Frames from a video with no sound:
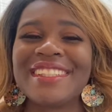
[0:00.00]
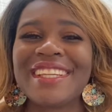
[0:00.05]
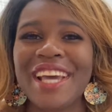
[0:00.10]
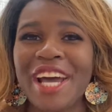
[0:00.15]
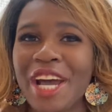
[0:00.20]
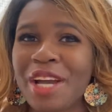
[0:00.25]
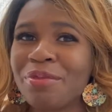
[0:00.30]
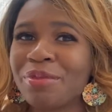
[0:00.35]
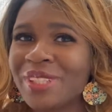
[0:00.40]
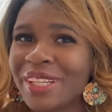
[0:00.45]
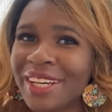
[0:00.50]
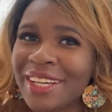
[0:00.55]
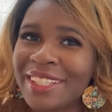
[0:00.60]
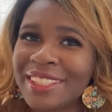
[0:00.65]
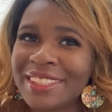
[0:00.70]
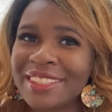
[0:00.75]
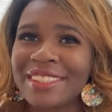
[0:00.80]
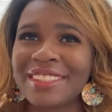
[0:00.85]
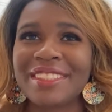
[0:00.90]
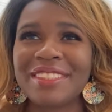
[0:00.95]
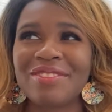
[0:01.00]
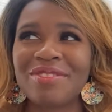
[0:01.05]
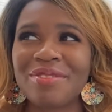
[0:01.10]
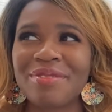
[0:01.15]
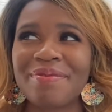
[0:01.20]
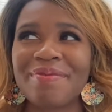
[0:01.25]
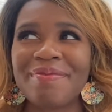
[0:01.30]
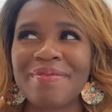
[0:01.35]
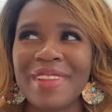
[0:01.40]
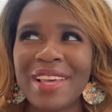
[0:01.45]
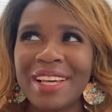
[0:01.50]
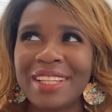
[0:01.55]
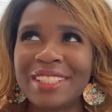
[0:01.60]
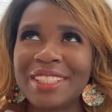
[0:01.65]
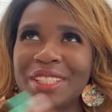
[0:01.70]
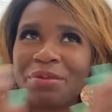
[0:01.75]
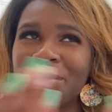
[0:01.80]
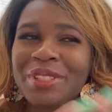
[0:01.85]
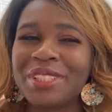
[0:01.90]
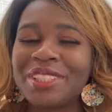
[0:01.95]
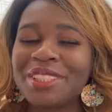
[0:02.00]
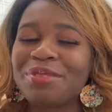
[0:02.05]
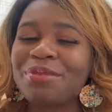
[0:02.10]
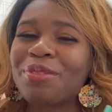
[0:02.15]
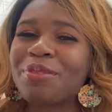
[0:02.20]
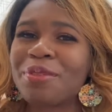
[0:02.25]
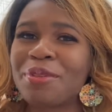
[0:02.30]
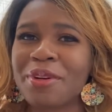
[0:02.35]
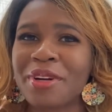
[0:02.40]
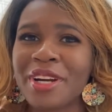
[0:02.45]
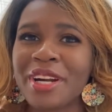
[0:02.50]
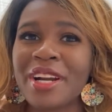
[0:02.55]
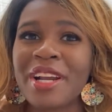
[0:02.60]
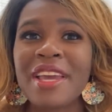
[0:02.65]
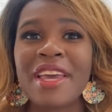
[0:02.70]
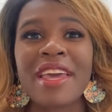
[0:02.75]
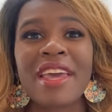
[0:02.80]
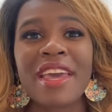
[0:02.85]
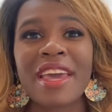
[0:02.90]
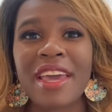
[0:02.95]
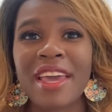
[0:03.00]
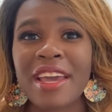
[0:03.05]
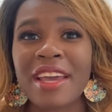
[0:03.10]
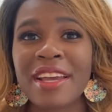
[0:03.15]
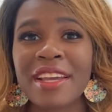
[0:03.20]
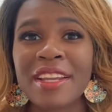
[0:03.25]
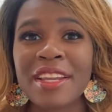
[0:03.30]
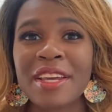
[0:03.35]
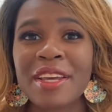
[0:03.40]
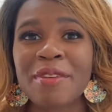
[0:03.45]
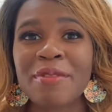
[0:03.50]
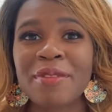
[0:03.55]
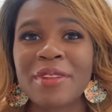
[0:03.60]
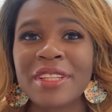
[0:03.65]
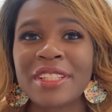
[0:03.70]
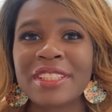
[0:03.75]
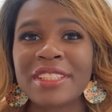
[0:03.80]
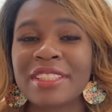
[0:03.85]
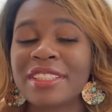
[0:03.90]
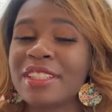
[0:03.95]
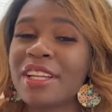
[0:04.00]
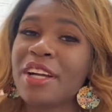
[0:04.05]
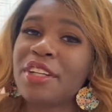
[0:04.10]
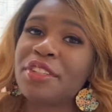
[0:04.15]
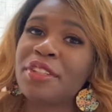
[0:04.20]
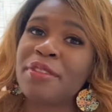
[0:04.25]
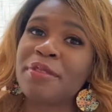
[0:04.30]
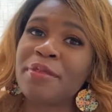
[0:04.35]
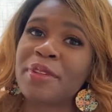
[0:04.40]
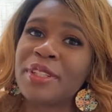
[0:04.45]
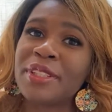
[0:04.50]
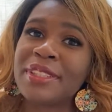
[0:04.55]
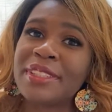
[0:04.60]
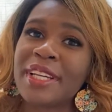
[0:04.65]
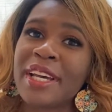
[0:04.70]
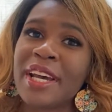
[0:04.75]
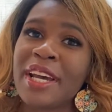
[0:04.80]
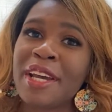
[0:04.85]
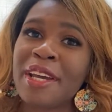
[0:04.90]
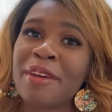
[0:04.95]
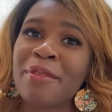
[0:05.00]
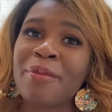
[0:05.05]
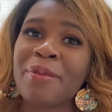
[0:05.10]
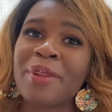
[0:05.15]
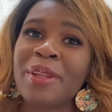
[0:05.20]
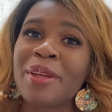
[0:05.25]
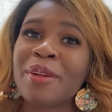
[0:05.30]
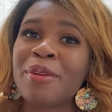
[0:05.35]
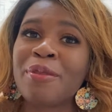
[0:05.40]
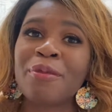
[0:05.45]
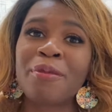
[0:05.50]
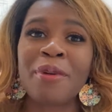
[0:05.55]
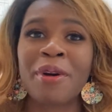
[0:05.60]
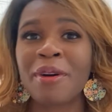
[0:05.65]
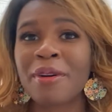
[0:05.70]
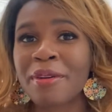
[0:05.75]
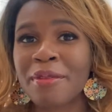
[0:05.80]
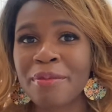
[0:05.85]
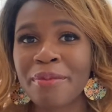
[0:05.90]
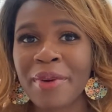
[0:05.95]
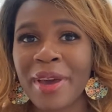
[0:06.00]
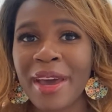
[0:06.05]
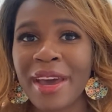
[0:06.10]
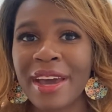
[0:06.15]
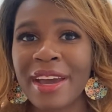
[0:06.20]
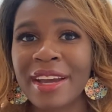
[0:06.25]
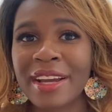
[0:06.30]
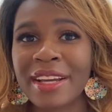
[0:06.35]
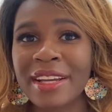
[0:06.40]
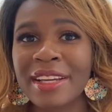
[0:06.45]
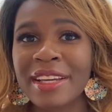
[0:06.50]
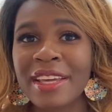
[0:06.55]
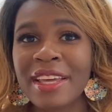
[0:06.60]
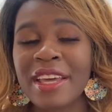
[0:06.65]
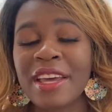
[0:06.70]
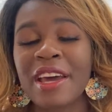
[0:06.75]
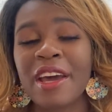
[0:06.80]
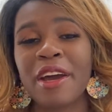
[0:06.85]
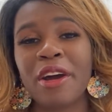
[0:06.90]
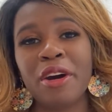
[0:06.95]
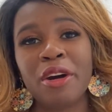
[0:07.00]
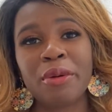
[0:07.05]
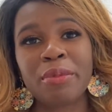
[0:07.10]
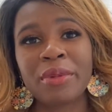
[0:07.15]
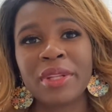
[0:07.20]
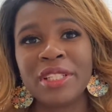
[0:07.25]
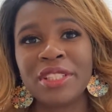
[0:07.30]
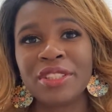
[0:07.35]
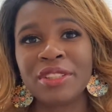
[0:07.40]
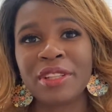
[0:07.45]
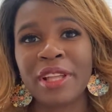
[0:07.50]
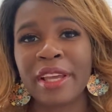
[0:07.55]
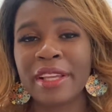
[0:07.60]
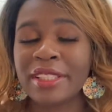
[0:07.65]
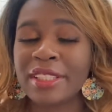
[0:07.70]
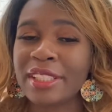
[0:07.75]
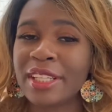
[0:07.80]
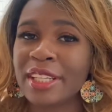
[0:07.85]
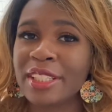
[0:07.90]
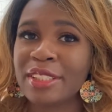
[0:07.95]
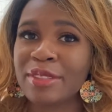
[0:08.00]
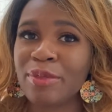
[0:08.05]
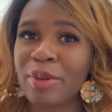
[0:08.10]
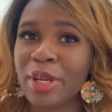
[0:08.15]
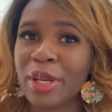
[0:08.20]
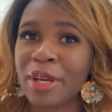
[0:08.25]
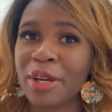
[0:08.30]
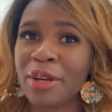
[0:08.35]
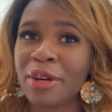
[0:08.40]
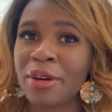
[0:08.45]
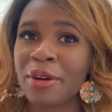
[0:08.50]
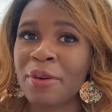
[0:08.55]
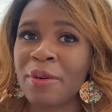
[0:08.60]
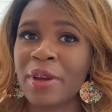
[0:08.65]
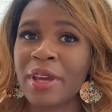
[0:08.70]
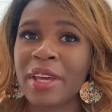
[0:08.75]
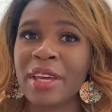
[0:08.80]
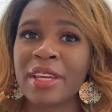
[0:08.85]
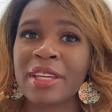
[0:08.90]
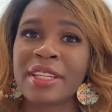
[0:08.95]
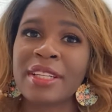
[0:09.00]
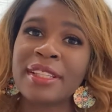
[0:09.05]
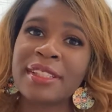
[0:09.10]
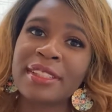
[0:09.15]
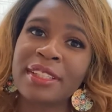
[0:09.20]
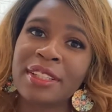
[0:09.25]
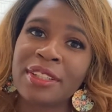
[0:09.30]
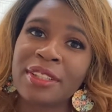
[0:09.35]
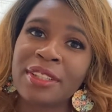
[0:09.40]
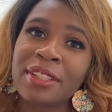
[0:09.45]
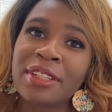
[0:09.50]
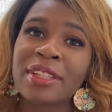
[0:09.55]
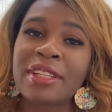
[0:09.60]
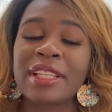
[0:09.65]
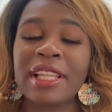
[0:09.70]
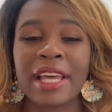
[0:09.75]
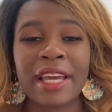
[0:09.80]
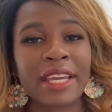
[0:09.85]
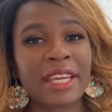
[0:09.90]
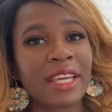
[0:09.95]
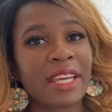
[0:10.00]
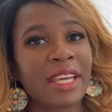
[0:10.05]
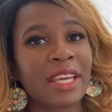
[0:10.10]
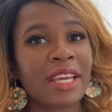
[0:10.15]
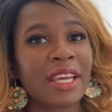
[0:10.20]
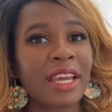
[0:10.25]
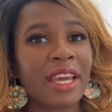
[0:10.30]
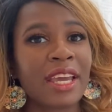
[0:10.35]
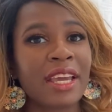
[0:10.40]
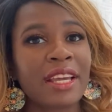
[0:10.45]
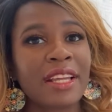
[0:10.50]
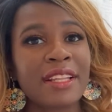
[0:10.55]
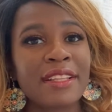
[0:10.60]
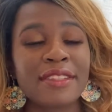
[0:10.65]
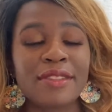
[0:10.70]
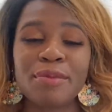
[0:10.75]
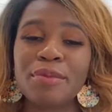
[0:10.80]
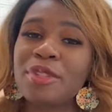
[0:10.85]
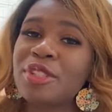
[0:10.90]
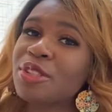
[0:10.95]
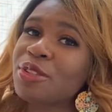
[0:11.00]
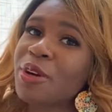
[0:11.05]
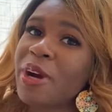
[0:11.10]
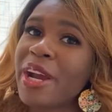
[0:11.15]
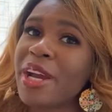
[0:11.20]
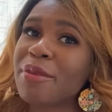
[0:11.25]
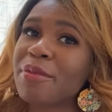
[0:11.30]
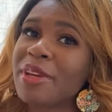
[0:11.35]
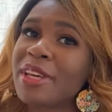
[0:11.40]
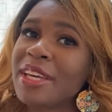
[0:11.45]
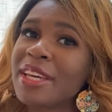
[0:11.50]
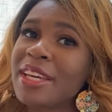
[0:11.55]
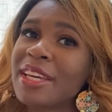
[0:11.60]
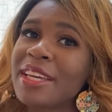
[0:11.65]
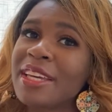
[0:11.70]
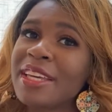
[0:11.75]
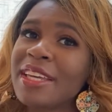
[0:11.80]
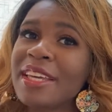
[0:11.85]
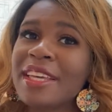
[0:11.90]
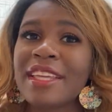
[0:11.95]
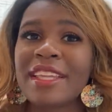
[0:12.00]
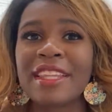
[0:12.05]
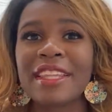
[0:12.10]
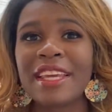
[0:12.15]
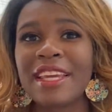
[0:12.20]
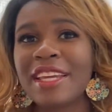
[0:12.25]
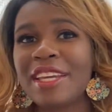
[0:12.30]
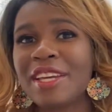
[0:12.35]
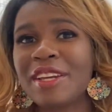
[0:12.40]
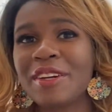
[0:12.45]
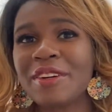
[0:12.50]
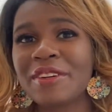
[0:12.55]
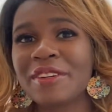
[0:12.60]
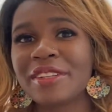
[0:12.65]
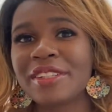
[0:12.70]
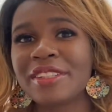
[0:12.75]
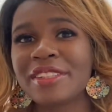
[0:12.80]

I'm Jazz, as I mentioned before, and if this is not your first time, then welcome back. I hope that you like today's video and consider liking and subscribing. Thank you.